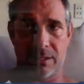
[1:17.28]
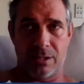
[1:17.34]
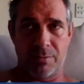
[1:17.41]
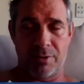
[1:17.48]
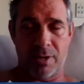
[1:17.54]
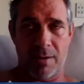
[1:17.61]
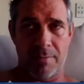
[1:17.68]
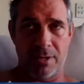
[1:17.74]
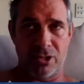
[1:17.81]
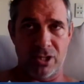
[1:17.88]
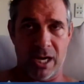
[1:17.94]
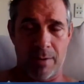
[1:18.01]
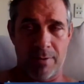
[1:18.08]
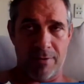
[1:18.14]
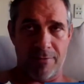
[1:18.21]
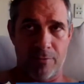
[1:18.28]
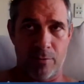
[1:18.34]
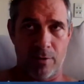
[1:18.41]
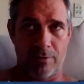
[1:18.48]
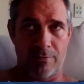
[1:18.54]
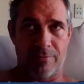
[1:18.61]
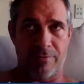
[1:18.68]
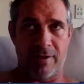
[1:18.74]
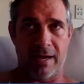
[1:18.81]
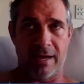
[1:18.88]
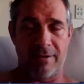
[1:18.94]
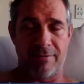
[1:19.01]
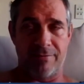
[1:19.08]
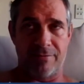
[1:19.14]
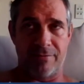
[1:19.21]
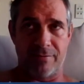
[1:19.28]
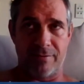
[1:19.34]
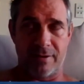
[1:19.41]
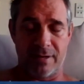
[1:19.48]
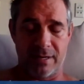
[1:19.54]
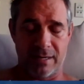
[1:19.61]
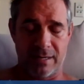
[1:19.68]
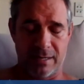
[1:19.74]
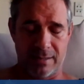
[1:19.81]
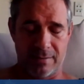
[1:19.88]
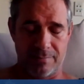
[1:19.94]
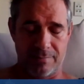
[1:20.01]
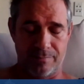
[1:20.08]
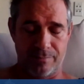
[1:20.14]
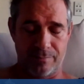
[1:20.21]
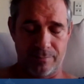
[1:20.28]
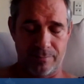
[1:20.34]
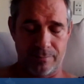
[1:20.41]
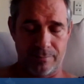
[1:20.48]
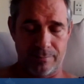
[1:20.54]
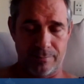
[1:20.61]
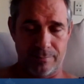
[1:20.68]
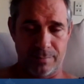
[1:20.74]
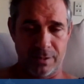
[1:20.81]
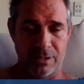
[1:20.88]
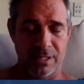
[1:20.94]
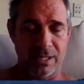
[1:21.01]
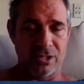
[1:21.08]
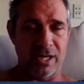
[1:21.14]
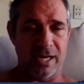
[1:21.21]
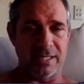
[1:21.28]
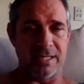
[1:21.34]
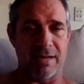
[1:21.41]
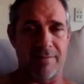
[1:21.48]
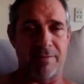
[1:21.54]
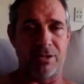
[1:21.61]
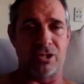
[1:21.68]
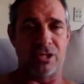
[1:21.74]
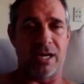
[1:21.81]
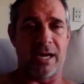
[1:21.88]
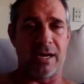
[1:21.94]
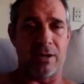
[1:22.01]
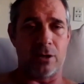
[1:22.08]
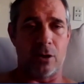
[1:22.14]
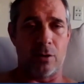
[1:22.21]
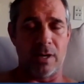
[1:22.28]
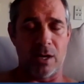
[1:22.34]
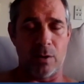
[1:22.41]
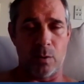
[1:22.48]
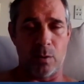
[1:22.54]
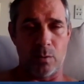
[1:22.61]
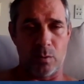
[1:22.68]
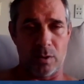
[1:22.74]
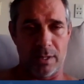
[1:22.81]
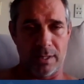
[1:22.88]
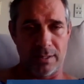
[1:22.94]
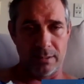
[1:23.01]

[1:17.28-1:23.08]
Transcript: She probably been shot about 405. Um, said, Jason, I've been shot. Called 911.